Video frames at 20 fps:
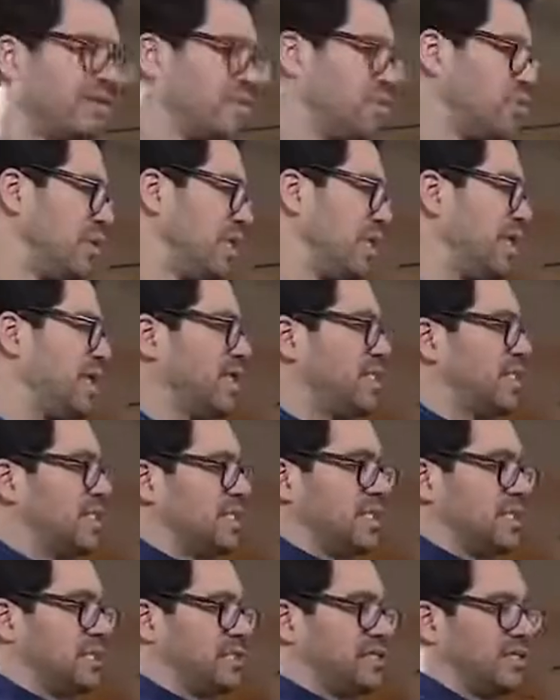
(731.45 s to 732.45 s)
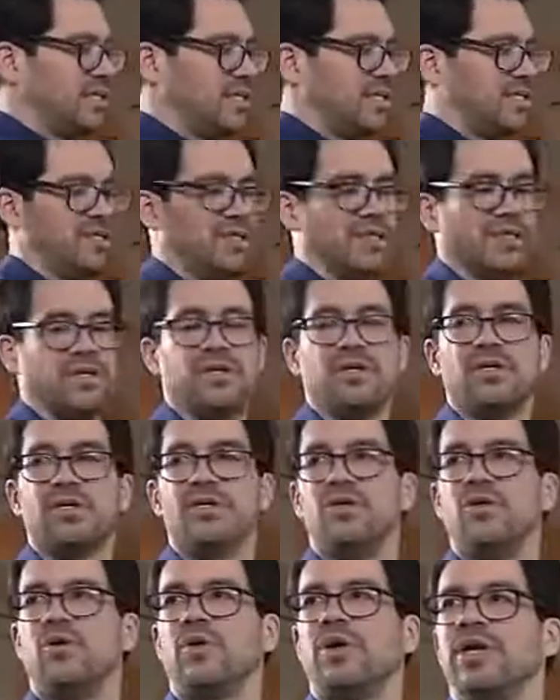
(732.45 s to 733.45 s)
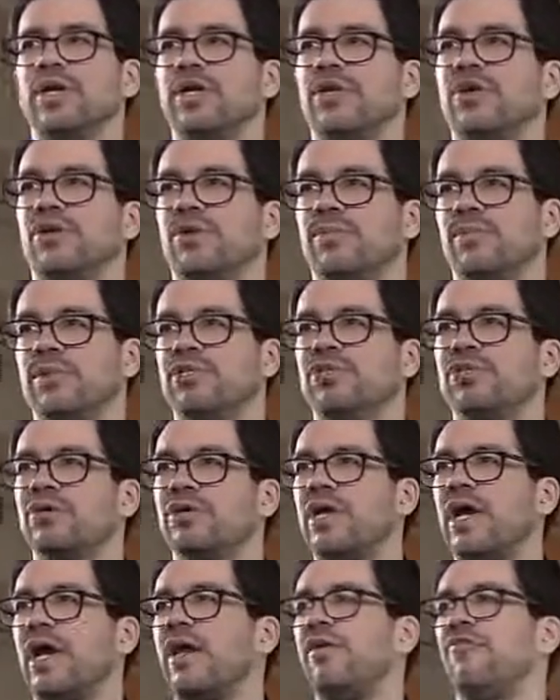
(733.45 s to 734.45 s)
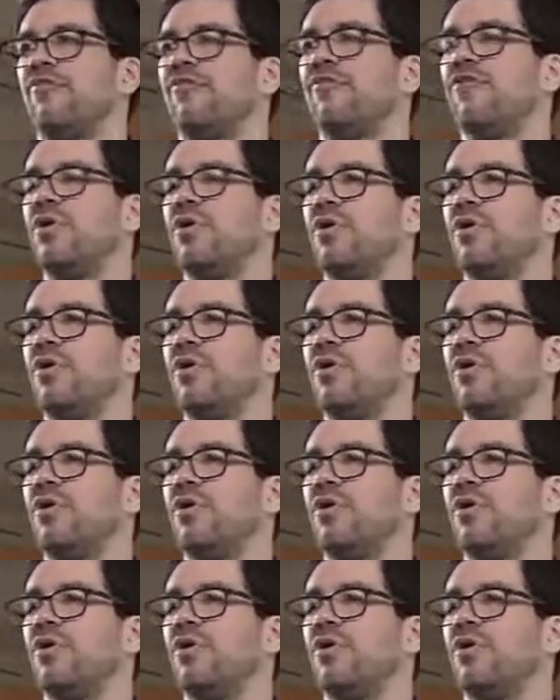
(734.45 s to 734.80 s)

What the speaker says: related to this, that your income in your life